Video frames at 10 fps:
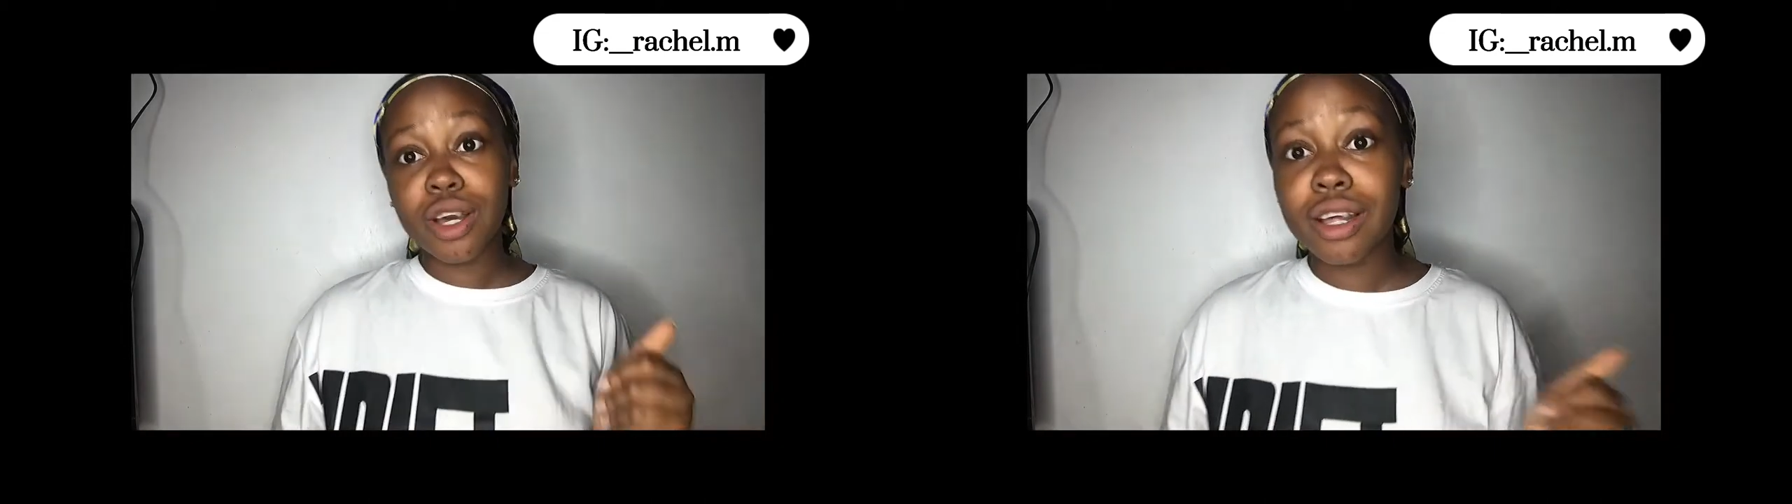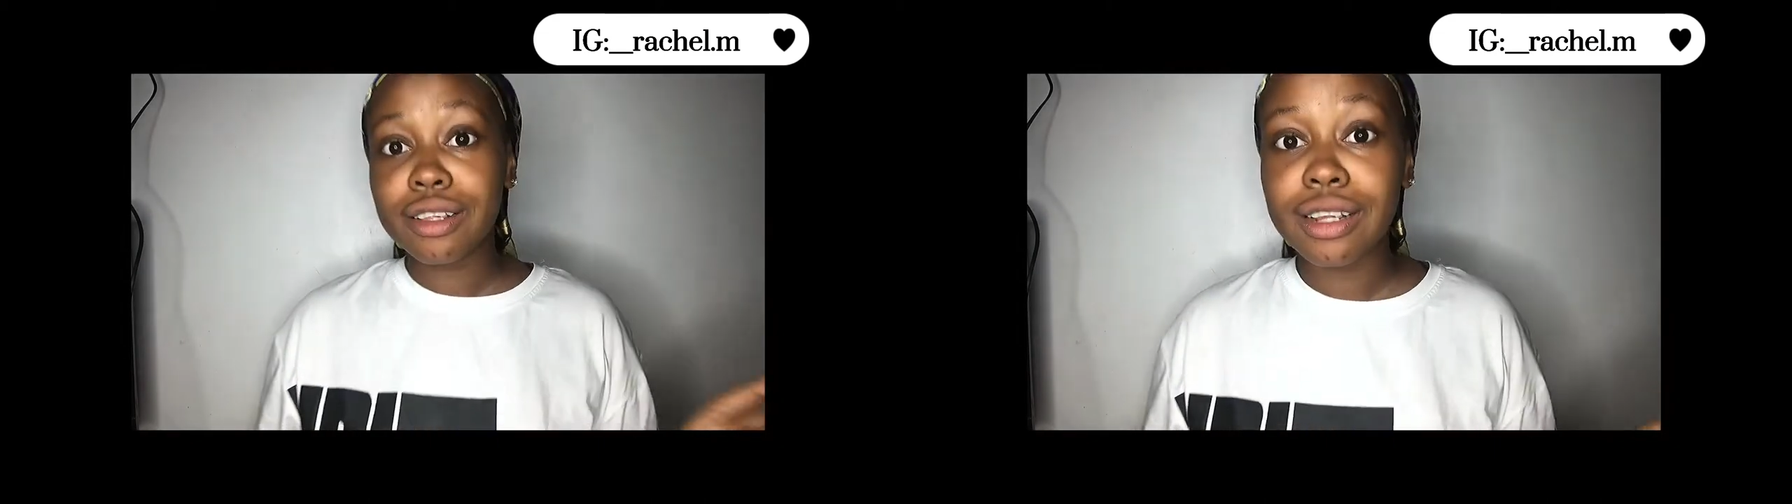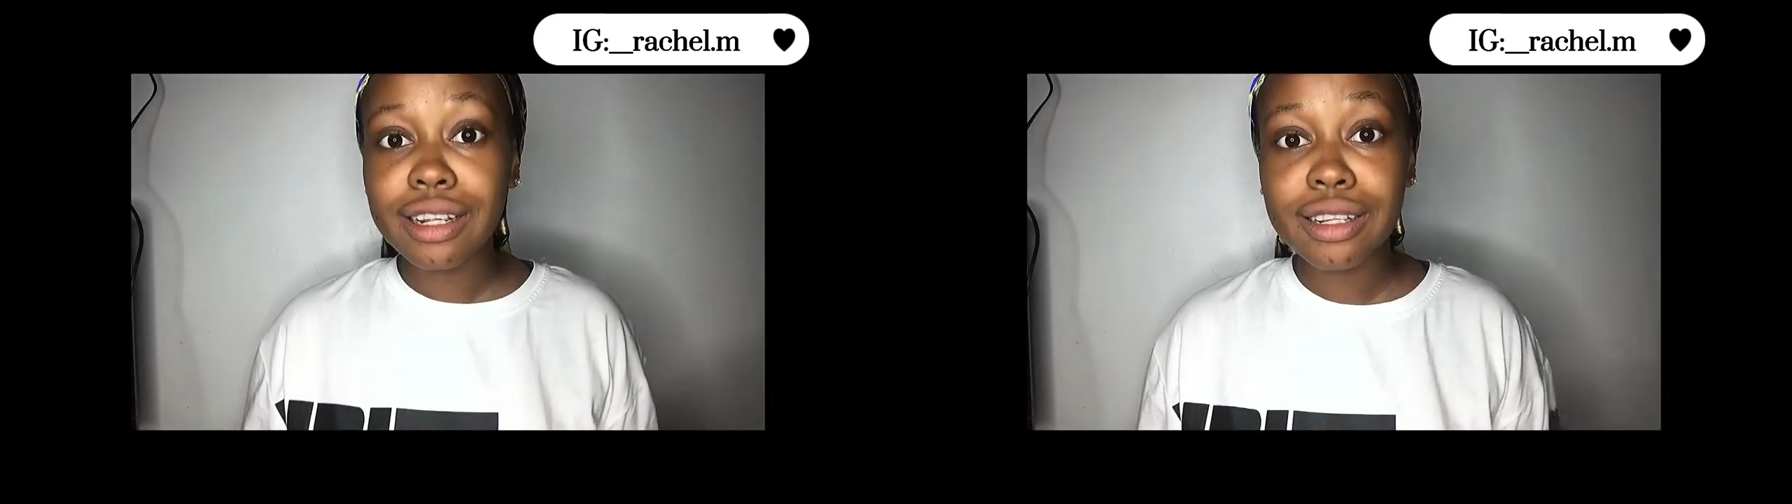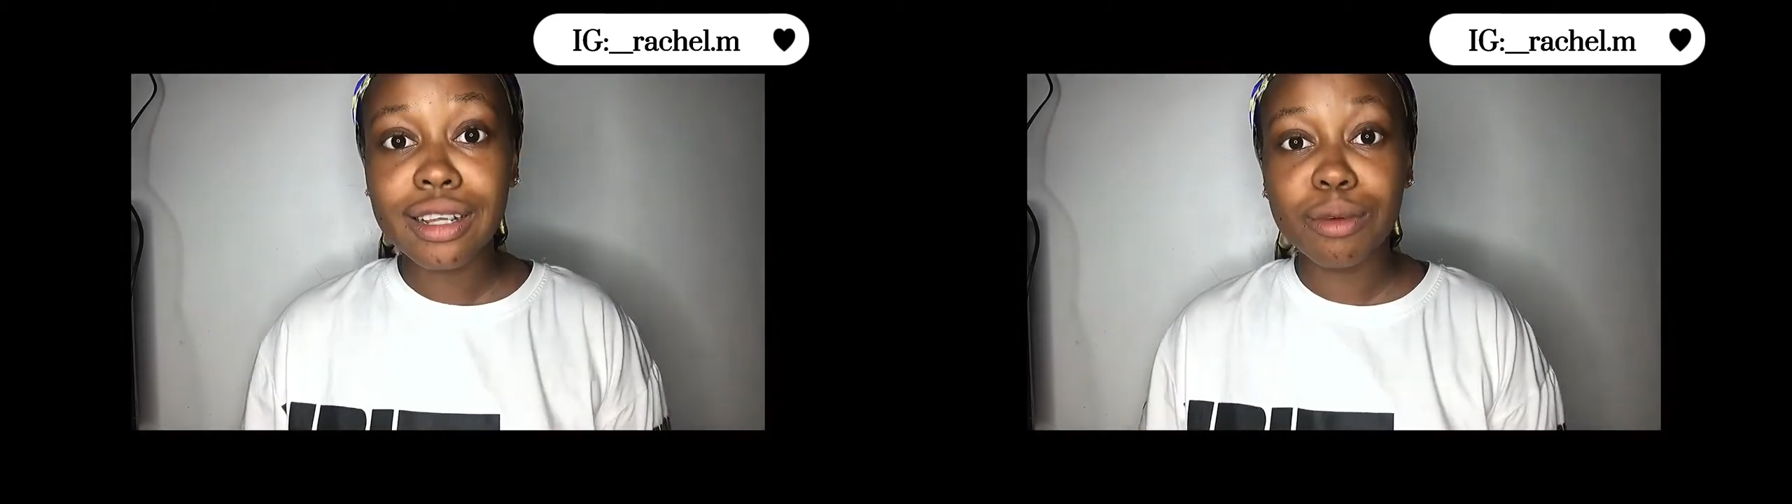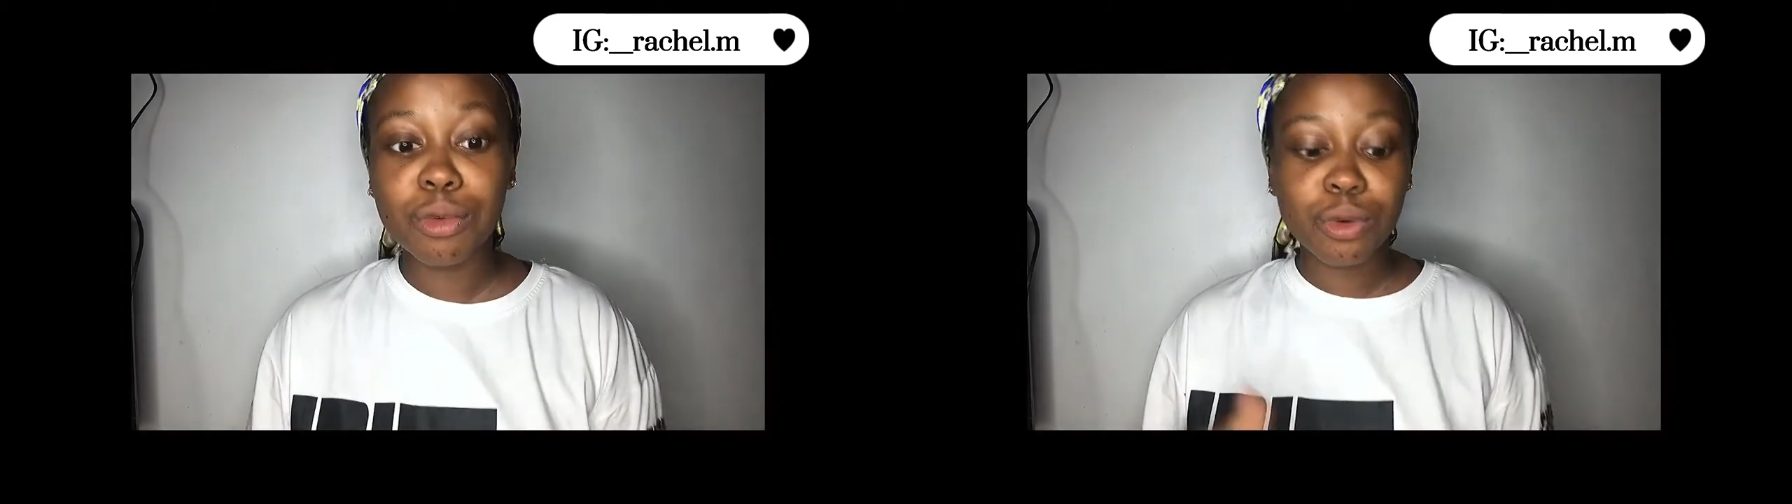telling
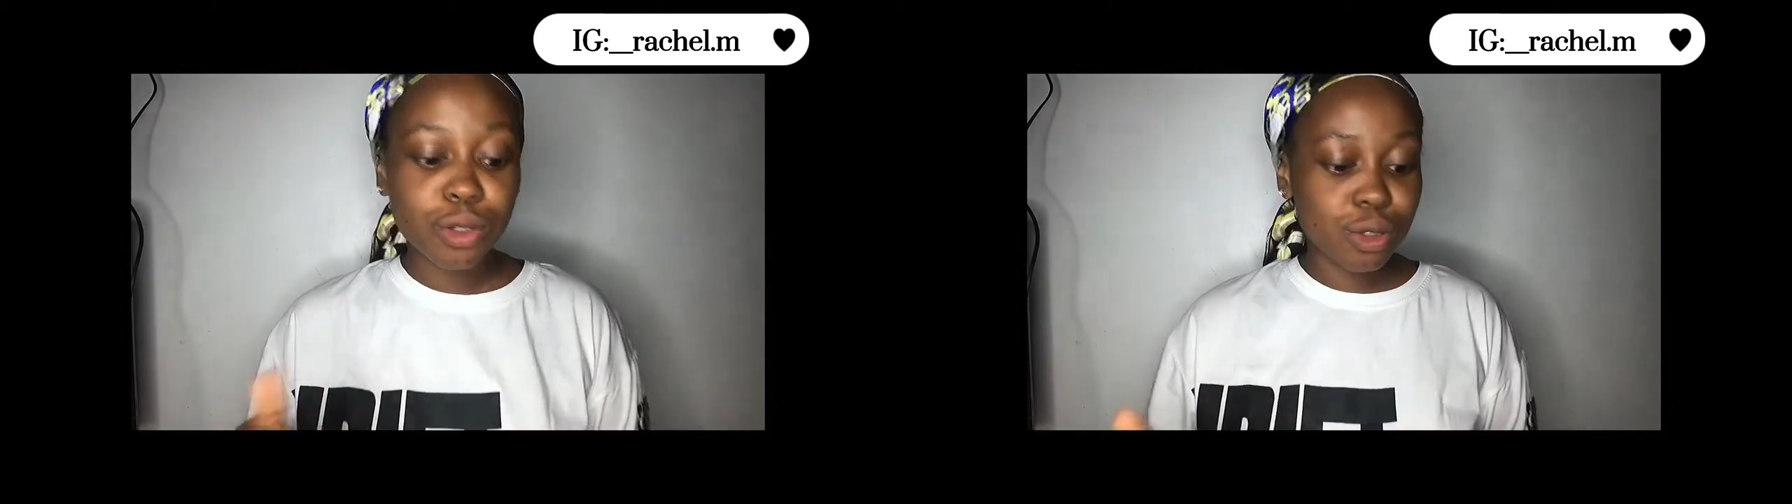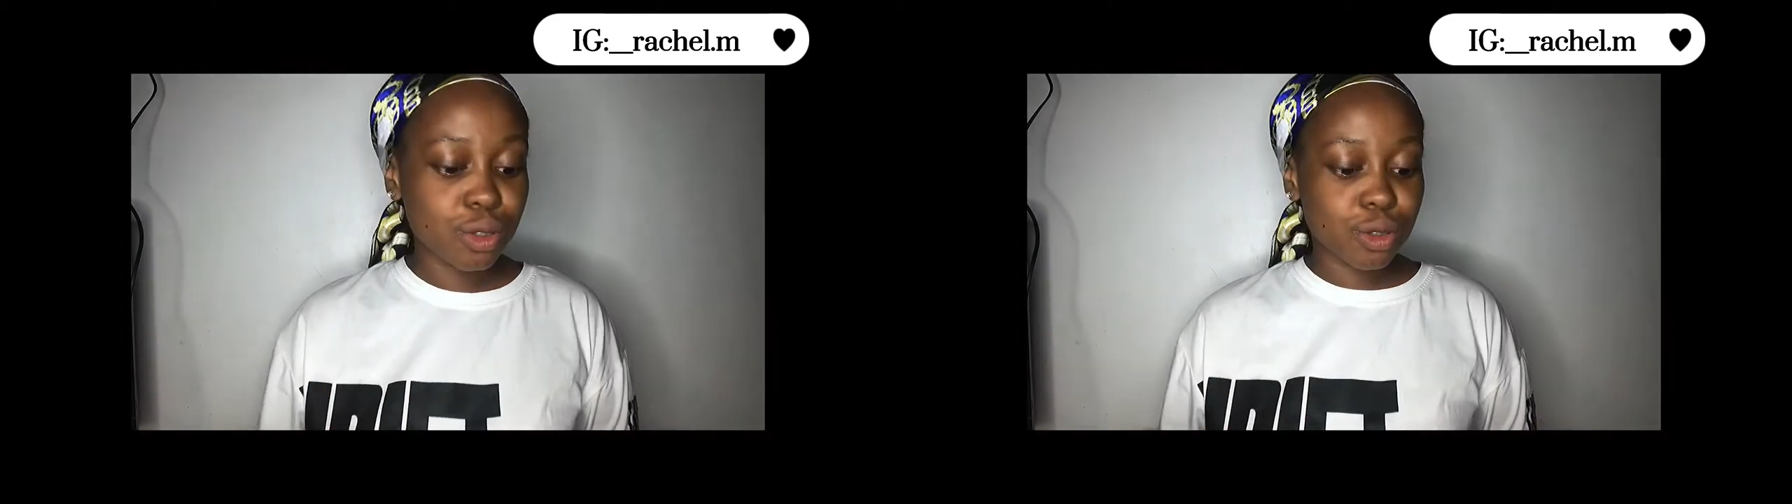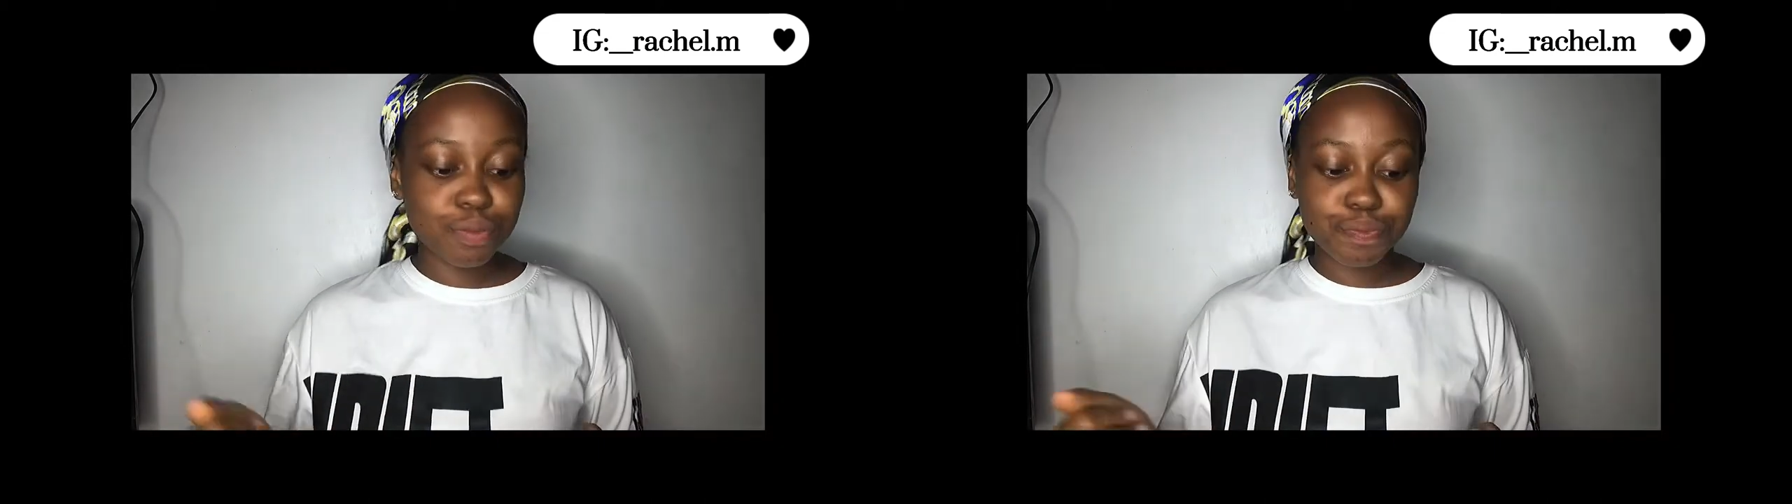them what